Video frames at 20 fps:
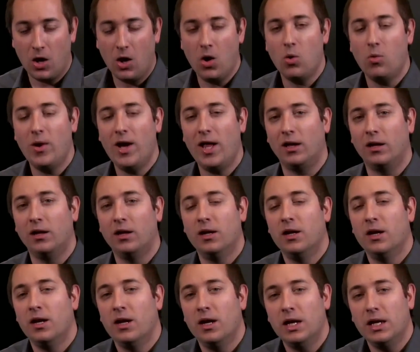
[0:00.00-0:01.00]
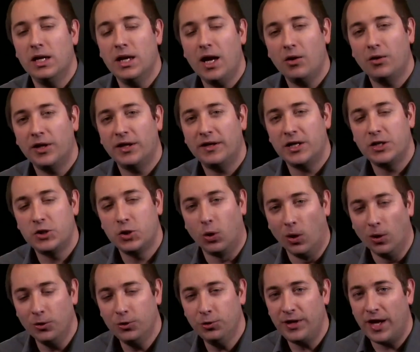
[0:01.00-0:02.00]
Oh well, now that I
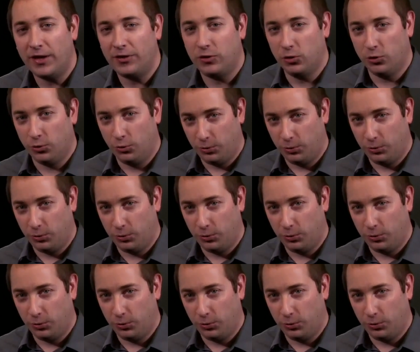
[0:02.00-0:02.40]
told you that